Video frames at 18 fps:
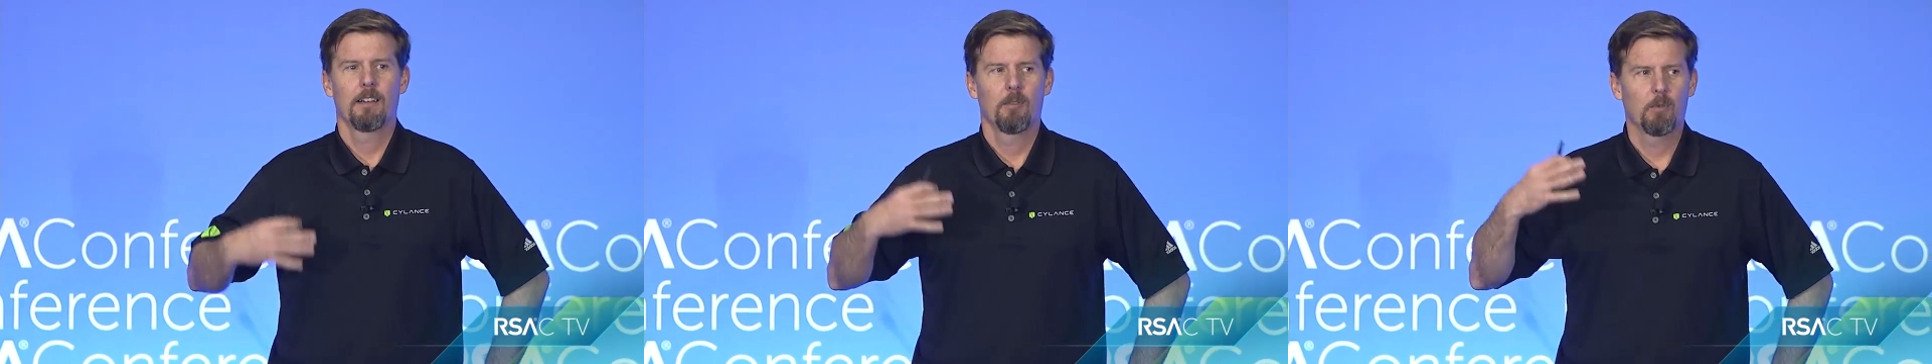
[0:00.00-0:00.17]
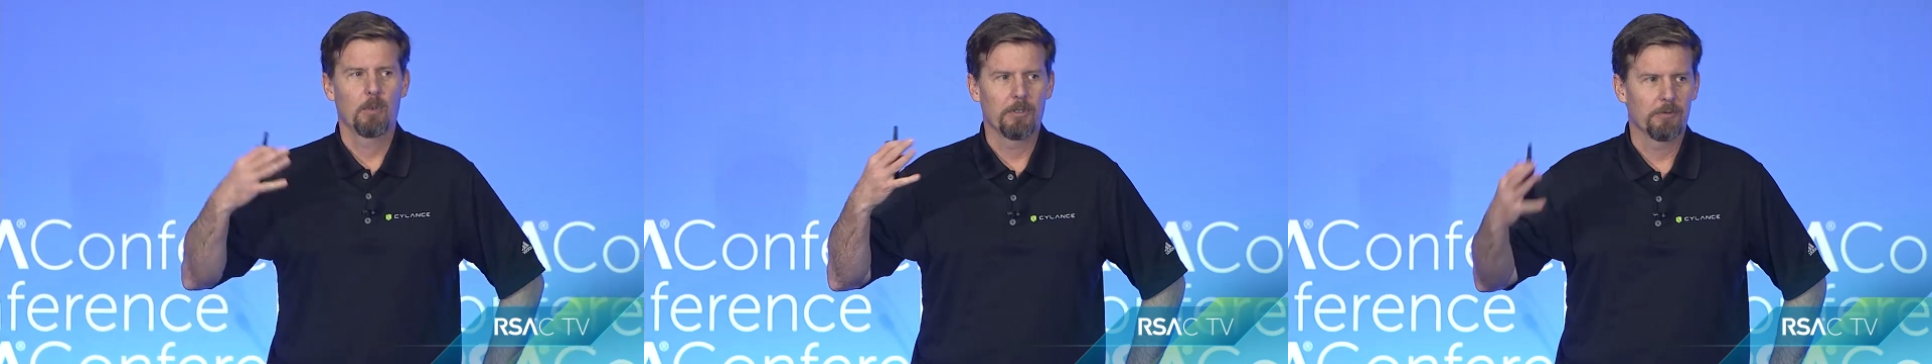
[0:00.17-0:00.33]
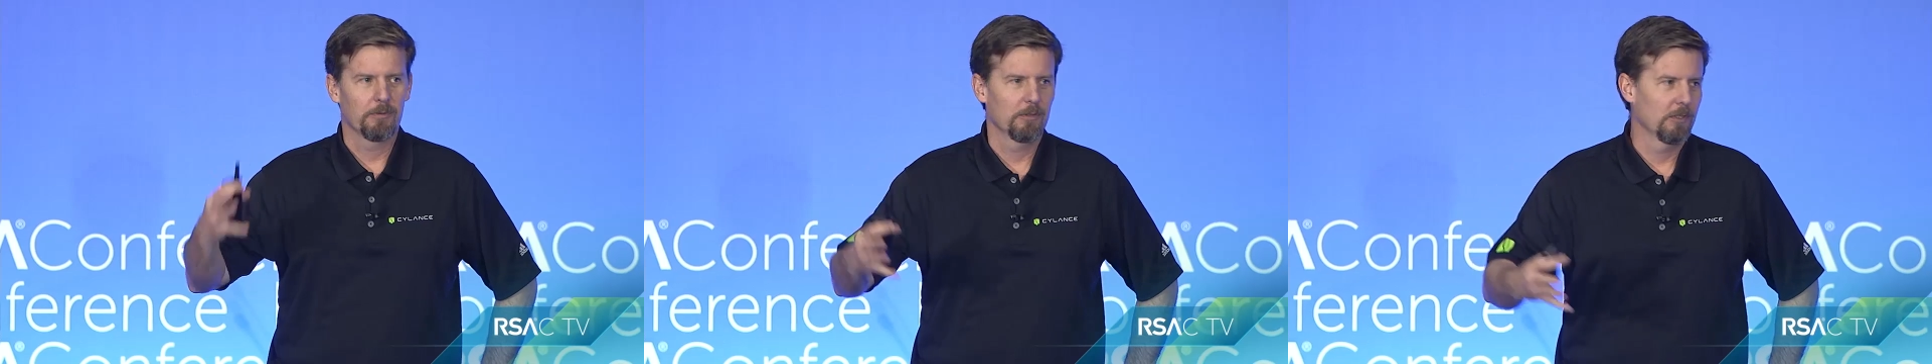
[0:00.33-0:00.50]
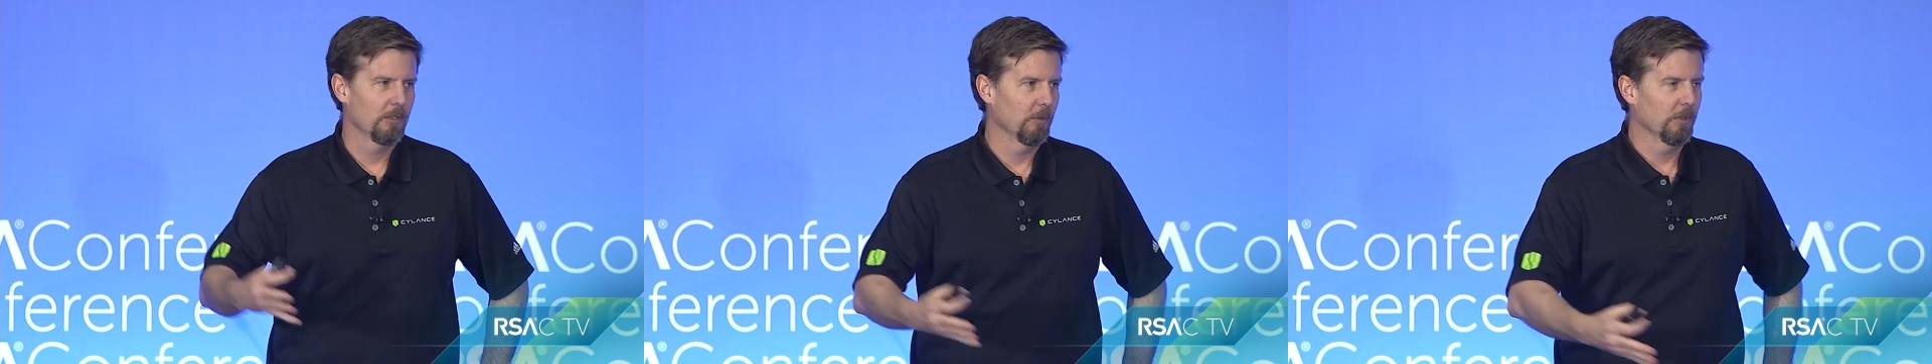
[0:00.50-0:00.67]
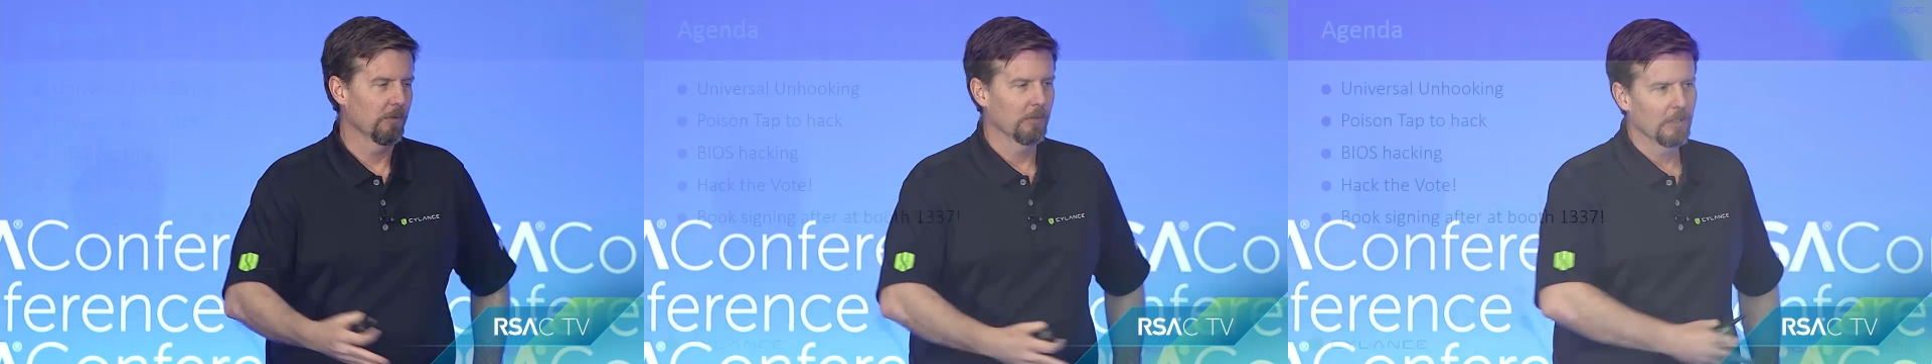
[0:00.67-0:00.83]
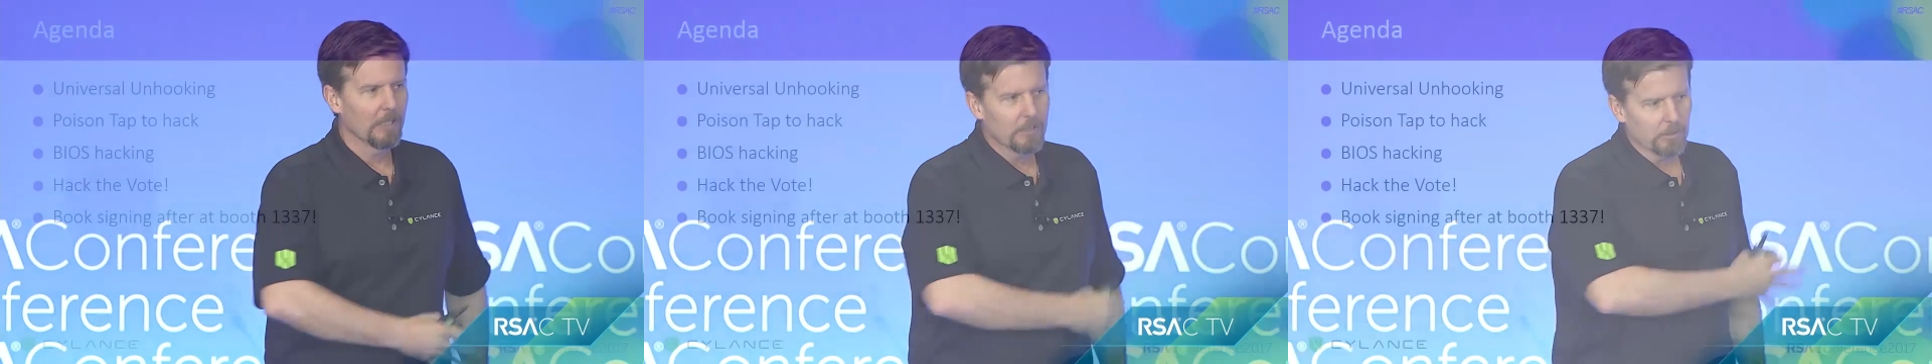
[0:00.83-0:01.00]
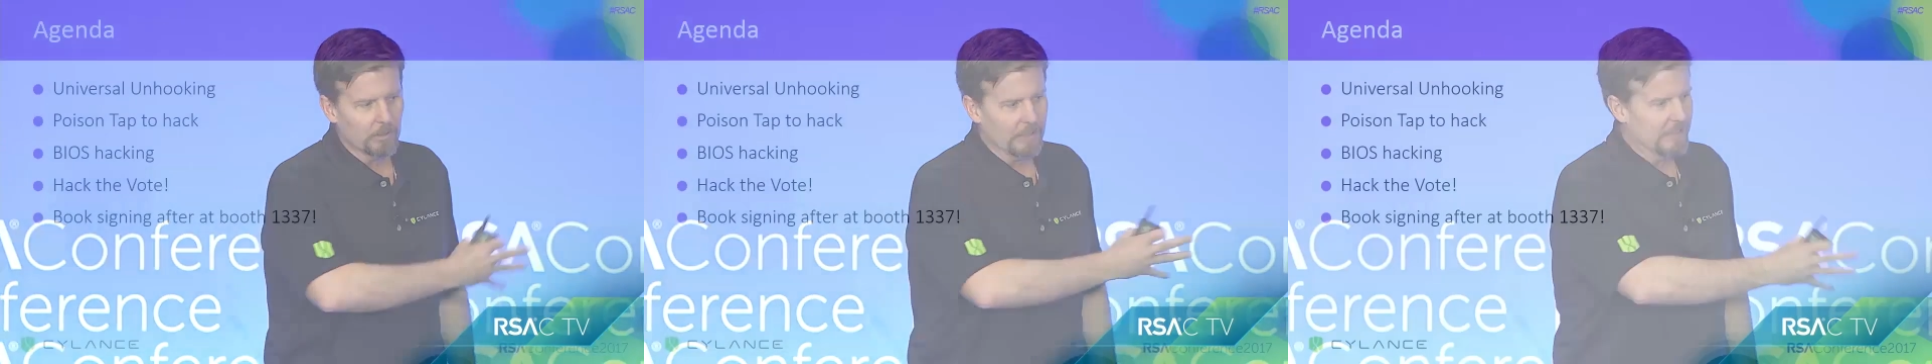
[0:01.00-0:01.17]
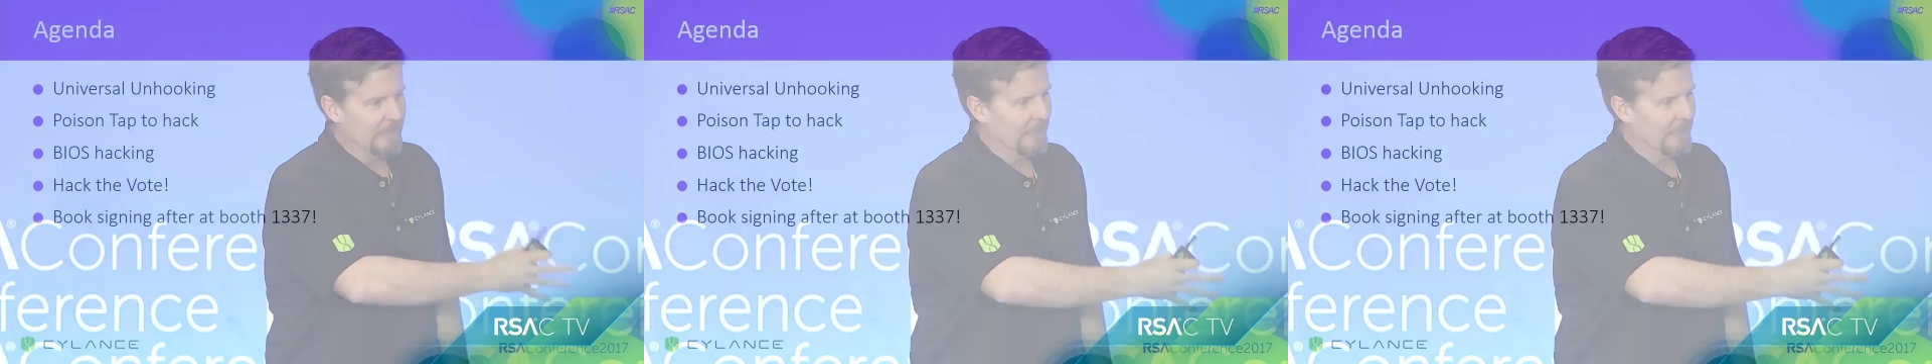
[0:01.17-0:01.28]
We've, we've literally